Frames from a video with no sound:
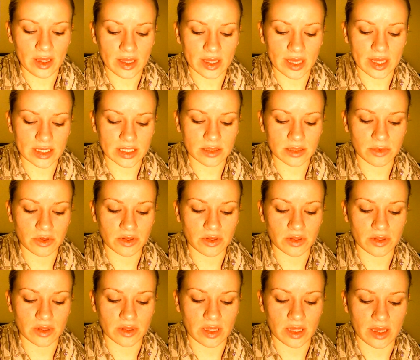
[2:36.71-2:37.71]
Get some
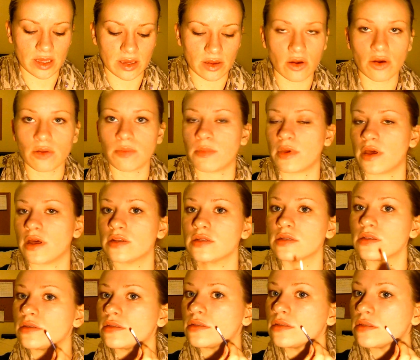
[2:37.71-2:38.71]
on the cotton bud
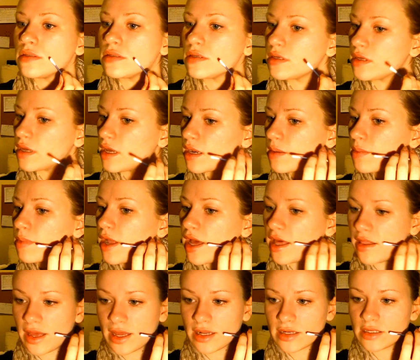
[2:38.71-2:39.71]
and
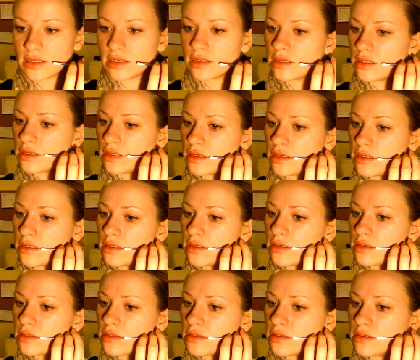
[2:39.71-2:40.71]
apply that
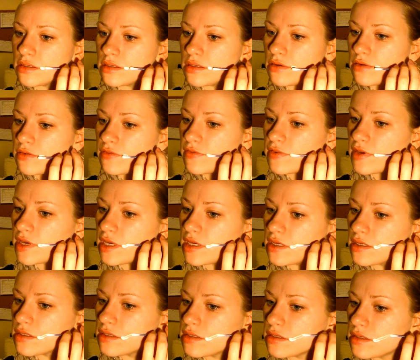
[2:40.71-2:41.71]
to your
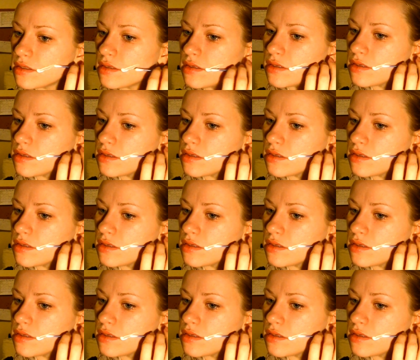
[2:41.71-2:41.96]
face.